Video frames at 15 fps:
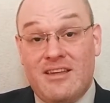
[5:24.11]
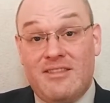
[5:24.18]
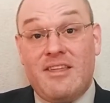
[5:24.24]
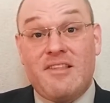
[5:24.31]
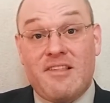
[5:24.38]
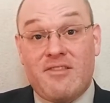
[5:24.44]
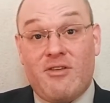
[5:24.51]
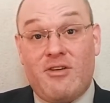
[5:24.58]

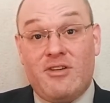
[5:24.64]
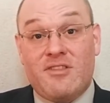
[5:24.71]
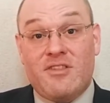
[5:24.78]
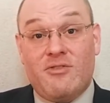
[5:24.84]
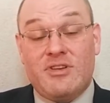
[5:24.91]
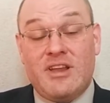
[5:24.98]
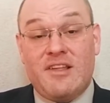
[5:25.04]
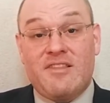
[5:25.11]
This is
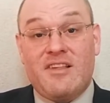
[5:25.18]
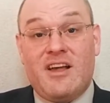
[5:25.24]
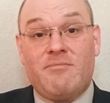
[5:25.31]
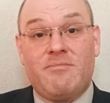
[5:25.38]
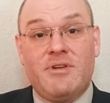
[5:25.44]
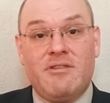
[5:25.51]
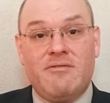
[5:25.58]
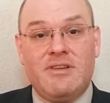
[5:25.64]
also an
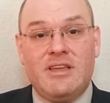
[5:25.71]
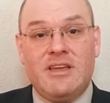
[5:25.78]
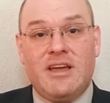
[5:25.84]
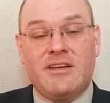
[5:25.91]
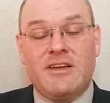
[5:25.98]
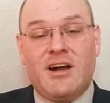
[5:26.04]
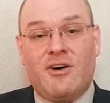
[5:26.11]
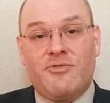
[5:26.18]
example we
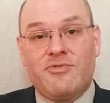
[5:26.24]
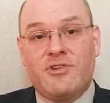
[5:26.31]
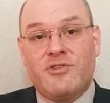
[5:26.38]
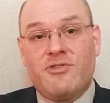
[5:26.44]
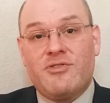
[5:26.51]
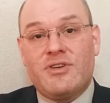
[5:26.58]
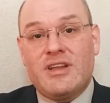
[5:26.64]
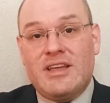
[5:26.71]

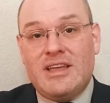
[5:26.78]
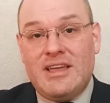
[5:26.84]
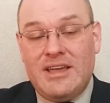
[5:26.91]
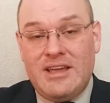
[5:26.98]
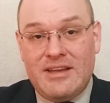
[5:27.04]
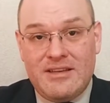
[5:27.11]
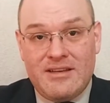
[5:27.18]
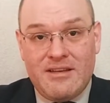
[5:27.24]
encountered
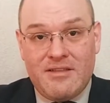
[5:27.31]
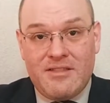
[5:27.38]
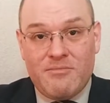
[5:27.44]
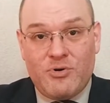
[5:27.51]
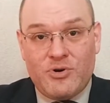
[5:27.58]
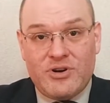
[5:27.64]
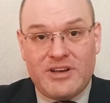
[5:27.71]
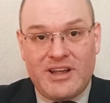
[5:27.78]
in the
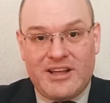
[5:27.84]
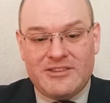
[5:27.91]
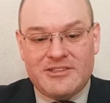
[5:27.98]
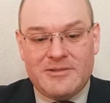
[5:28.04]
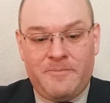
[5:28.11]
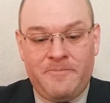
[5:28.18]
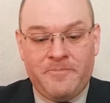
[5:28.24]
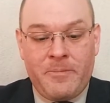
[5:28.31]
book
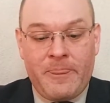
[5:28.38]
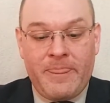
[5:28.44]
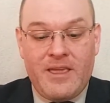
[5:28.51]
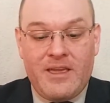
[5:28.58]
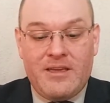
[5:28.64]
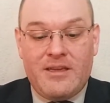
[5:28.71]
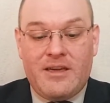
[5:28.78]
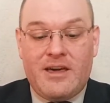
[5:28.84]
Nudge.
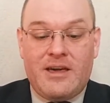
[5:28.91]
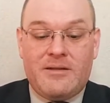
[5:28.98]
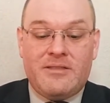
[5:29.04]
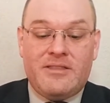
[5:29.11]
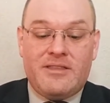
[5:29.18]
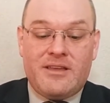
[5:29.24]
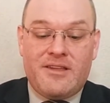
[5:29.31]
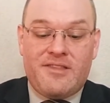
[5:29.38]

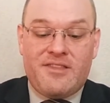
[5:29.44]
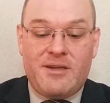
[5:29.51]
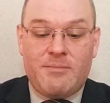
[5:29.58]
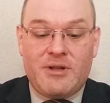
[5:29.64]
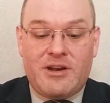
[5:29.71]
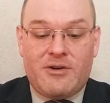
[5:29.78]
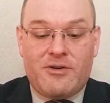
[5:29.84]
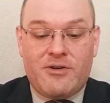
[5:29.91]
And a
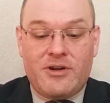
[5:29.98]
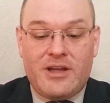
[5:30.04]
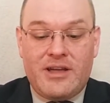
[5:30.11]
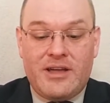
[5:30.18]
similar